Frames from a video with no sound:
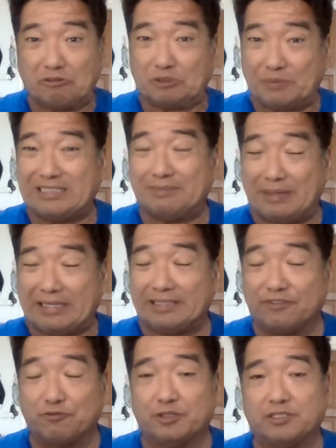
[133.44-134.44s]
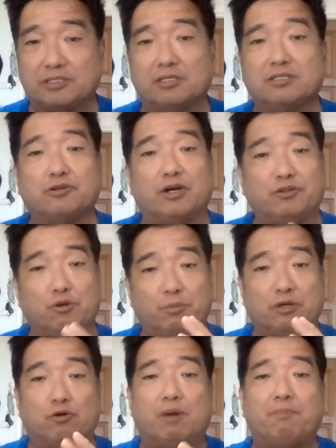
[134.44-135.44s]
makes a big difference. So I normally
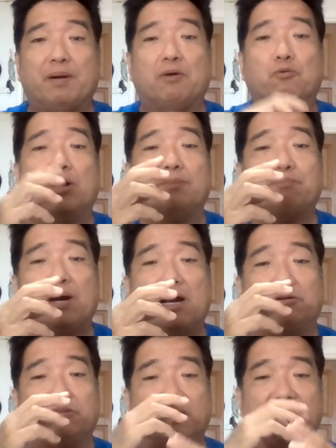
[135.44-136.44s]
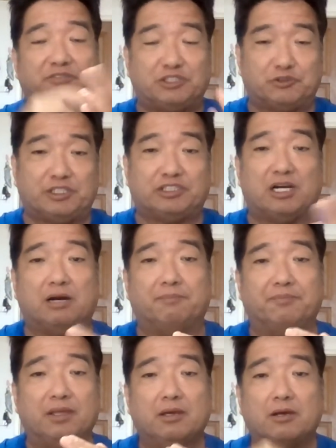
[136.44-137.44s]
go up by 1 pound at every string job.
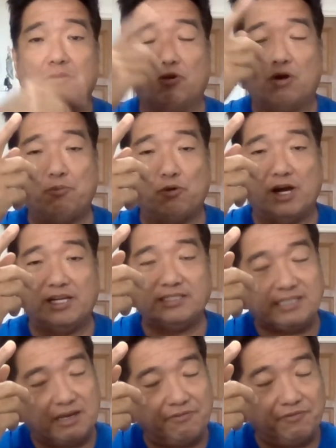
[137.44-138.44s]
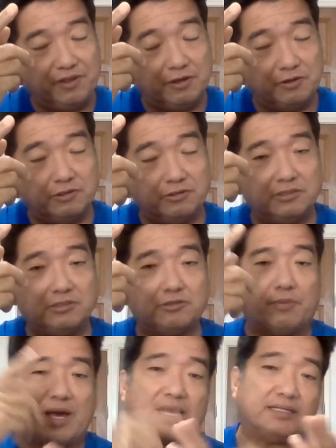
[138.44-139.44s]
Go up 1, see how it feels. Go
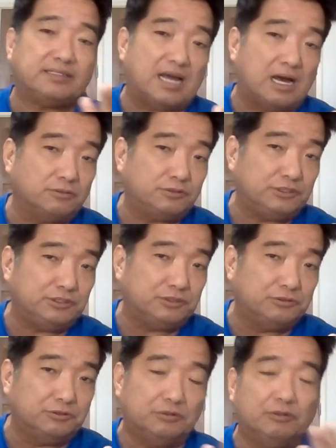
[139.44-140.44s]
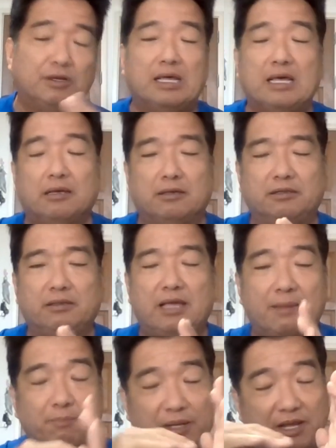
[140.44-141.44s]
back down 2,
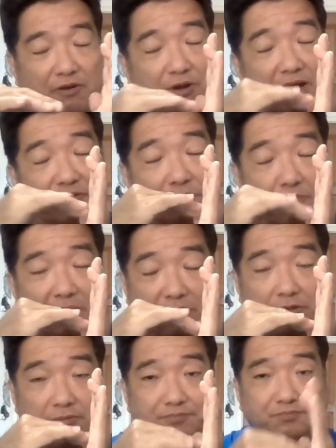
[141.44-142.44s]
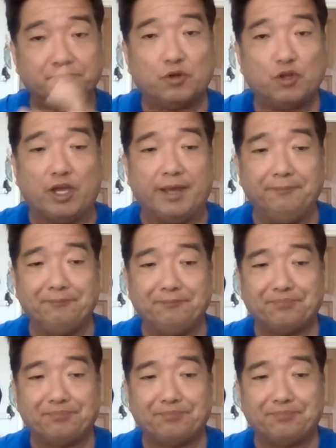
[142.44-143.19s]
and play around for the middle. Okay.